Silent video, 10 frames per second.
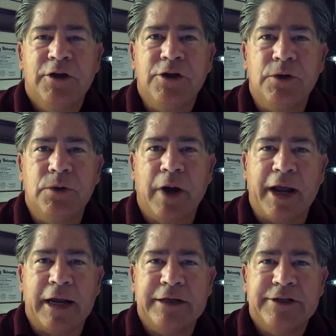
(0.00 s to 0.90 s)
to
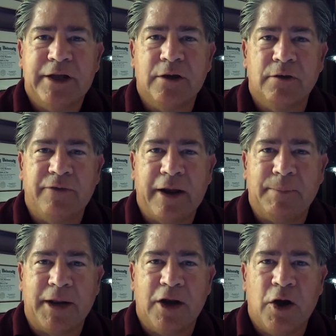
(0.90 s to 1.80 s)
a
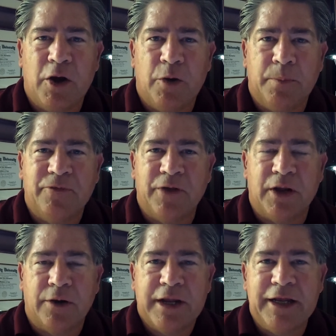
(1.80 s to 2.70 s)
single-family home for
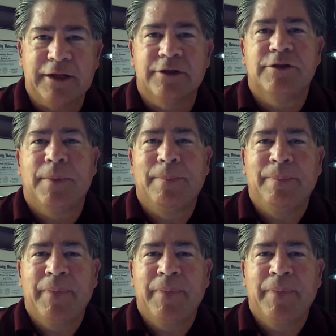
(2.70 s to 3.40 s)
their kids.